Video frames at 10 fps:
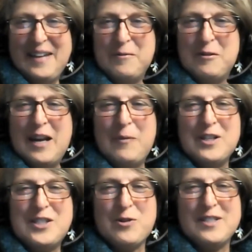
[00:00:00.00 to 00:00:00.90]
and and
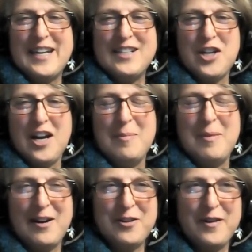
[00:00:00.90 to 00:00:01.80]
what's your day job?
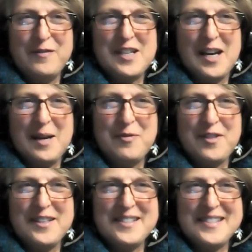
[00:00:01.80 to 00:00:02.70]
How do you have time
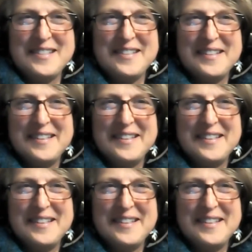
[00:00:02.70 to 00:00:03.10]
for this?